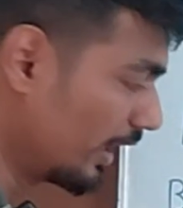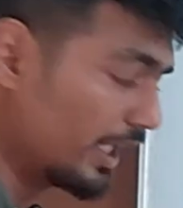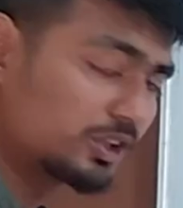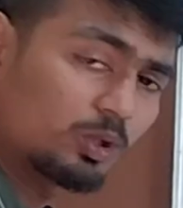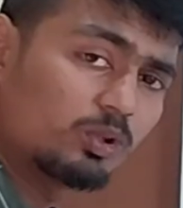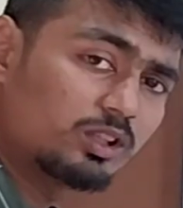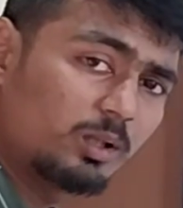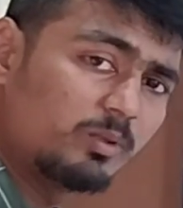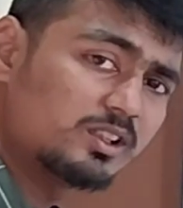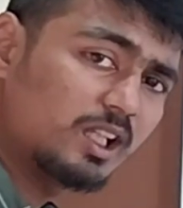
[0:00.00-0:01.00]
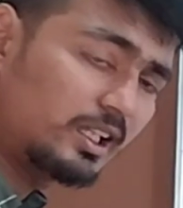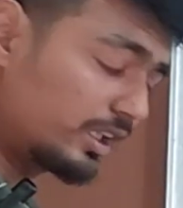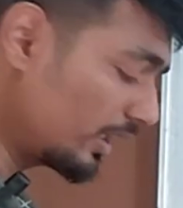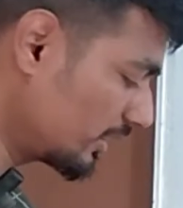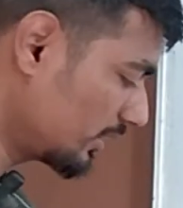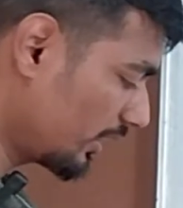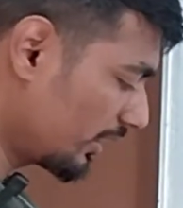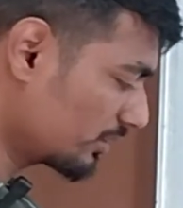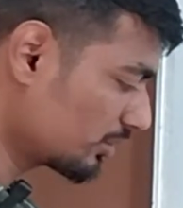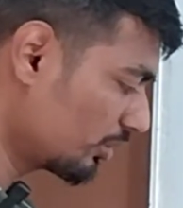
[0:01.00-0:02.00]
HNO3 means nitric acid
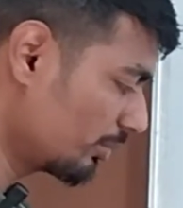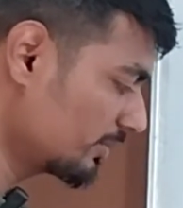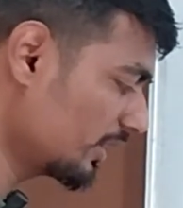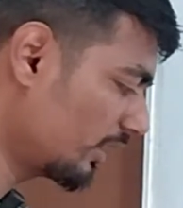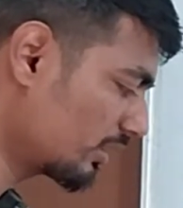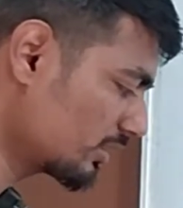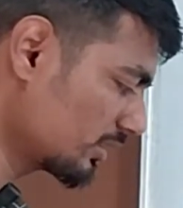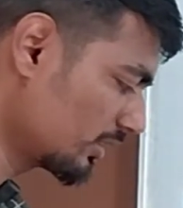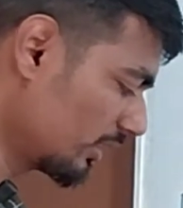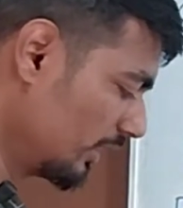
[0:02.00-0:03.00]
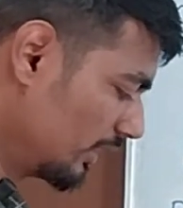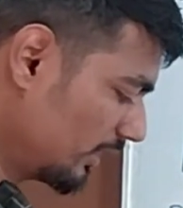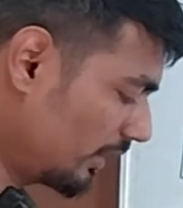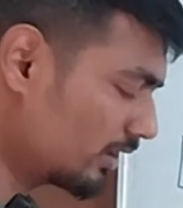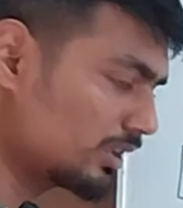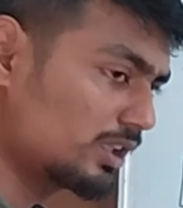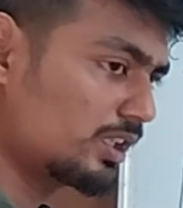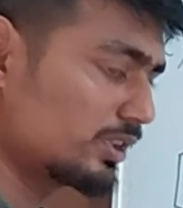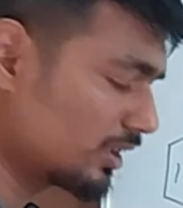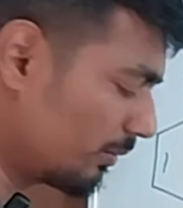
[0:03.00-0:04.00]
and HNO2 means nitrous acid. Nitrous
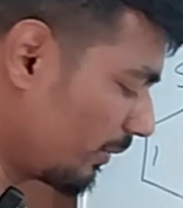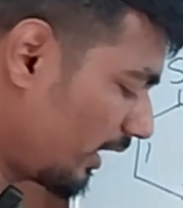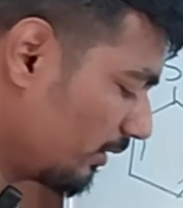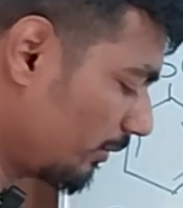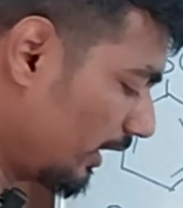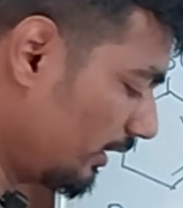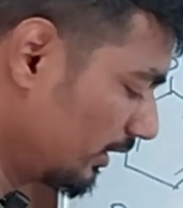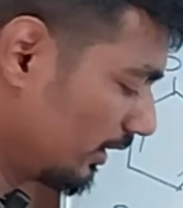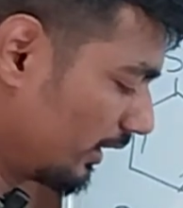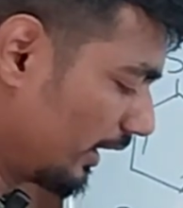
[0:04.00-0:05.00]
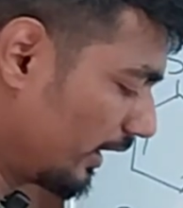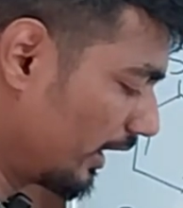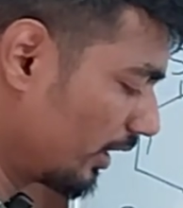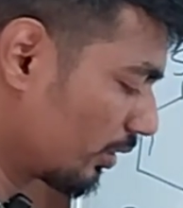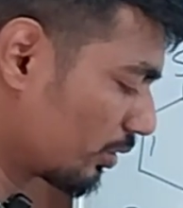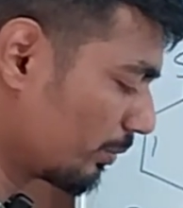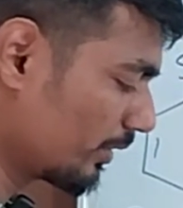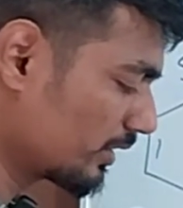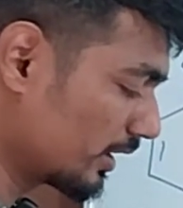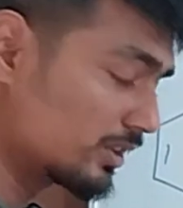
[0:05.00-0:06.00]
acid is combined by NaNO2
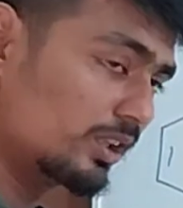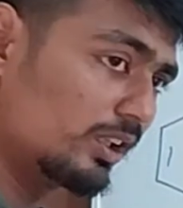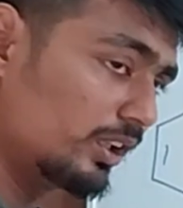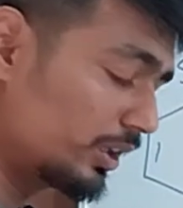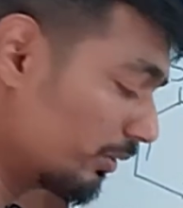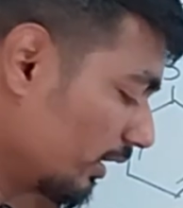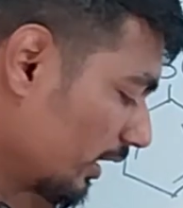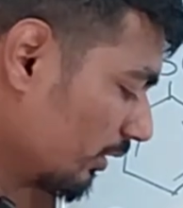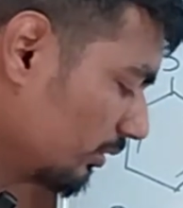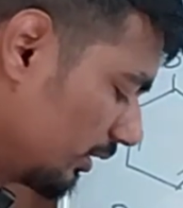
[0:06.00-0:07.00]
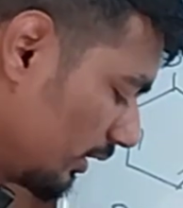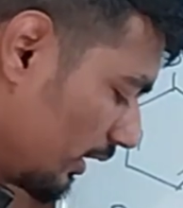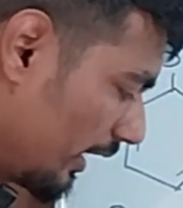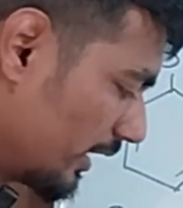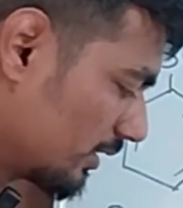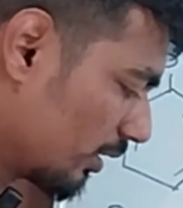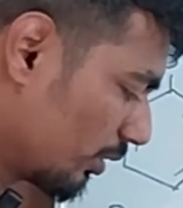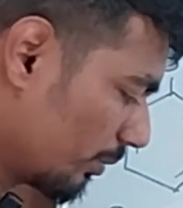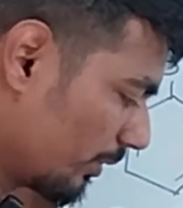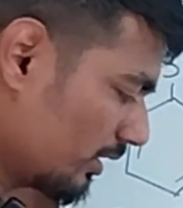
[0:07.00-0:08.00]
plus HCl. It will give
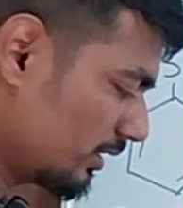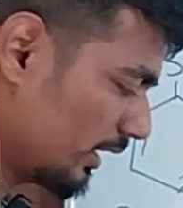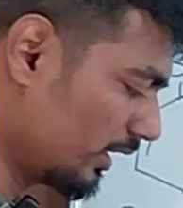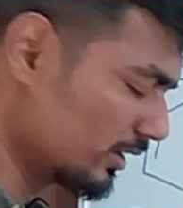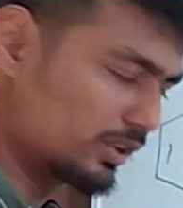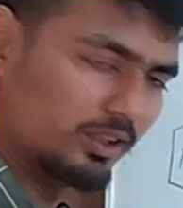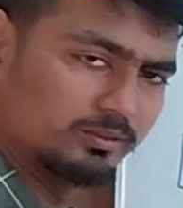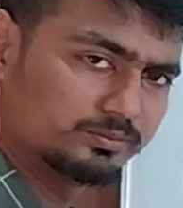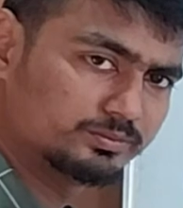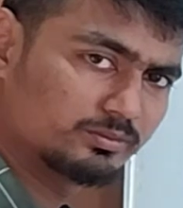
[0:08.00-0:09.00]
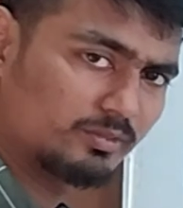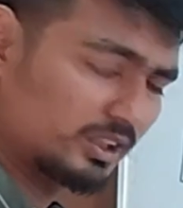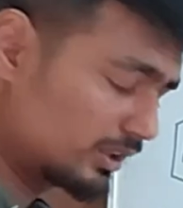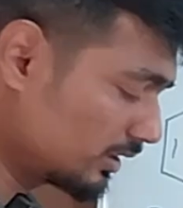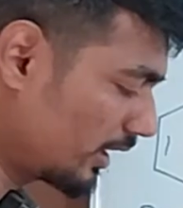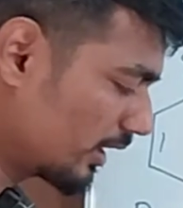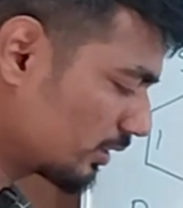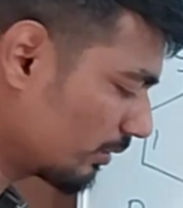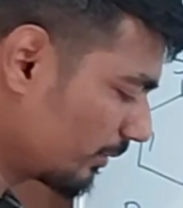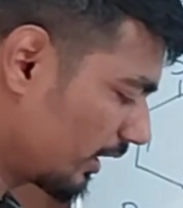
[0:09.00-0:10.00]
HNO2 plus NaCl. That is the
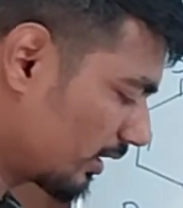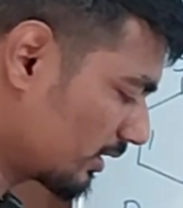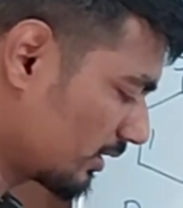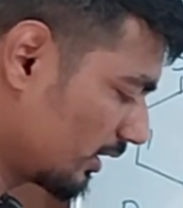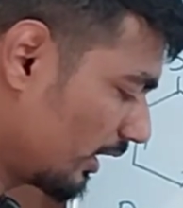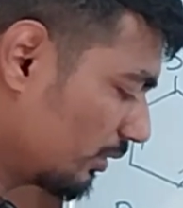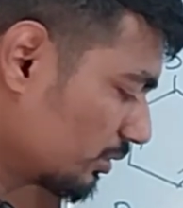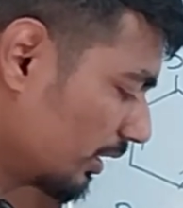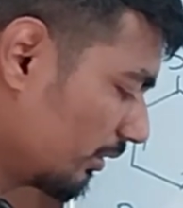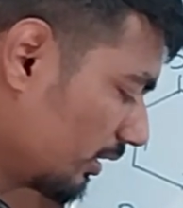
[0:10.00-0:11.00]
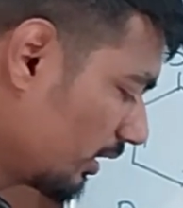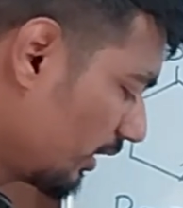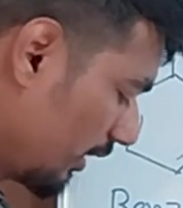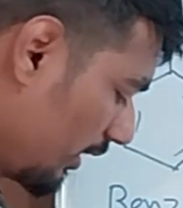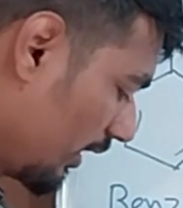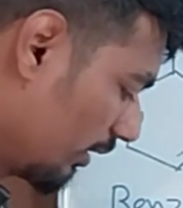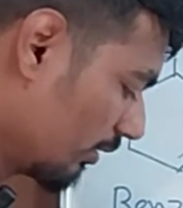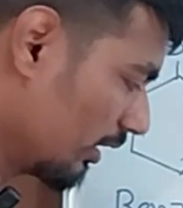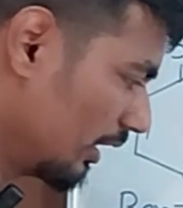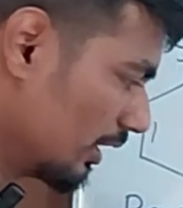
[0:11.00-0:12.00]
reaction of nitrous acid at 273 degree Kelvin.